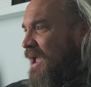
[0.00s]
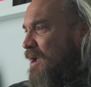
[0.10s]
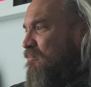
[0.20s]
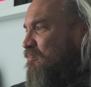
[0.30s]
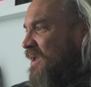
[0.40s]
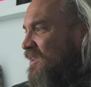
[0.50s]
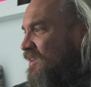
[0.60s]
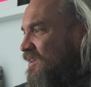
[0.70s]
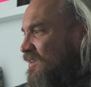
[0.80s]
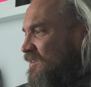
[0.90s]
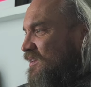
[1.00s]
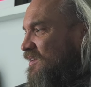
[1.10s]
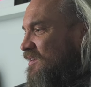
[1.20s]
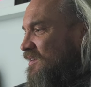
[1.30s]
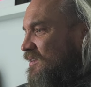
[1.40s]
how big the,
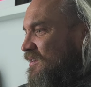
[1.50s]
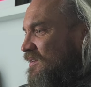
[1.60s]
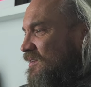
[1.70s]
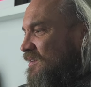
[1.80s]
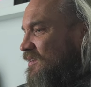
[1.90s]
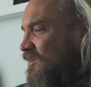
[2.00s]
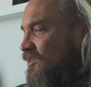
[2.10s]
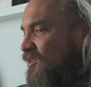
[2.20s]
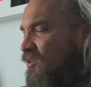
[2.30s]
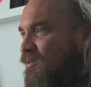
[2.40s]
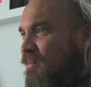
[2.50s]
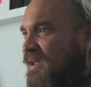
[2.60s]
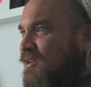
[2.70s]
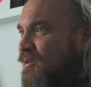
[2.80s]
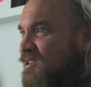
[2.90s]
the like the, the
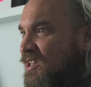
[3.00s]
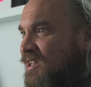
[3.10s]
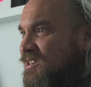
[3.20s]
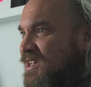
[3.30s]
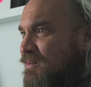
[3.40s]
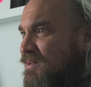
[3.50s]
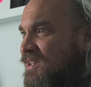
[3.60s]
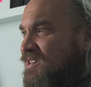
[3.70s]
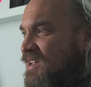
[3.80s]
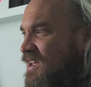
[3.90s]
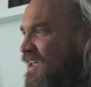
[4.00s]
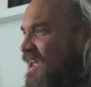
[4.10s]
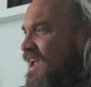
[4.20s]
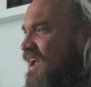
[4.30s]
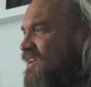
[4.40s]
medical team is.
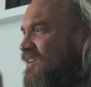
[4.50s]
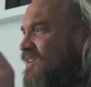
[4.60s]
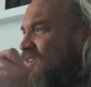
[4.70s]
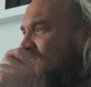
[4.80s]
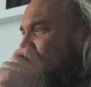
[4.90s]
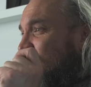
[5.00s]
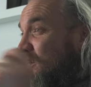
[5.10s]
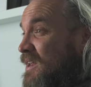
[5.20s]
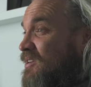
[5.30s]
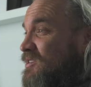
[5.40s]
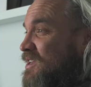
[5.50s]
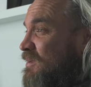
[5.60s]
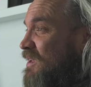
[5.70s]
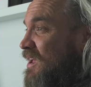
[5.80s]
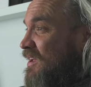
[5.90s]
And the, the, medical
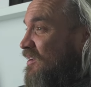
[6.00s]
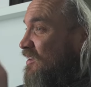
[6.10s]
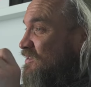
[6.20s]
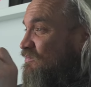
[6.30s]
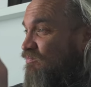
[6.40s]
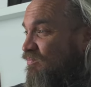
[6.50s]
team there is